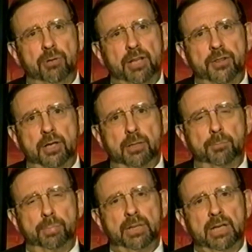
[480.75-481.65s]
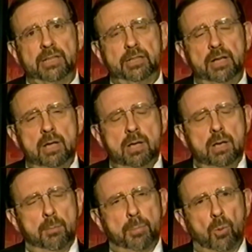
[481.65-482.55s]
read the complaint.
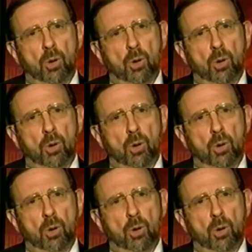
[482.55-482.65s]
But